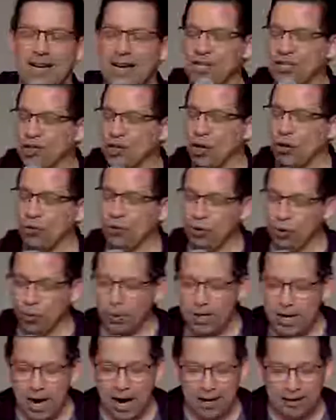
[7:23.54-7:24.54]
And so
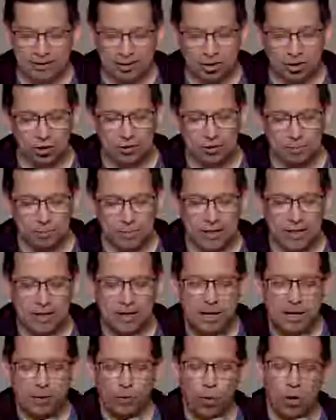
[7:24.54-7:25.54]
you and I shouldn't
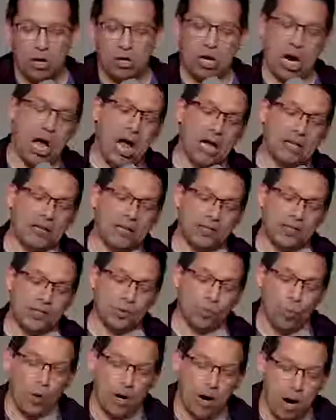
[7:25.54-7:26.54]
be, "Well, God, this
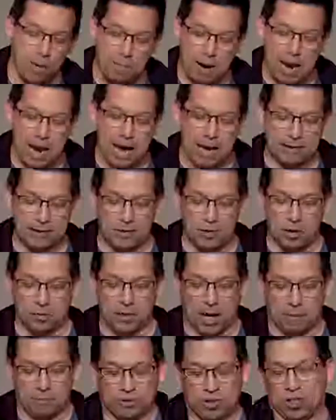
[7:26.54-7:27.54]
is where I'm at. You know,
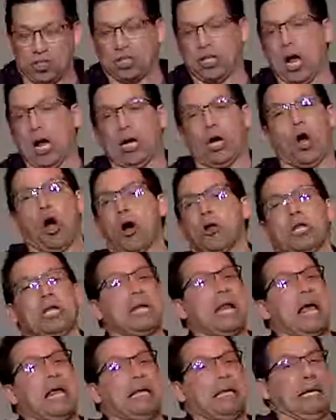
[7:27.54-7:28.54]
I'm just I call
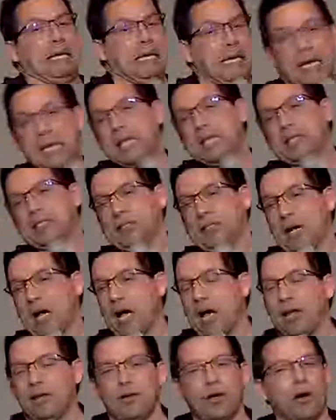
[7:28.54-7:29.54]
it like it is,
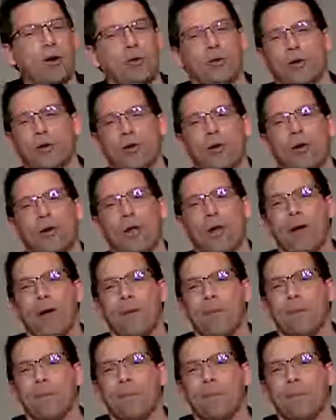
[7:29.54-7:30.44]
God." No, no, no, no.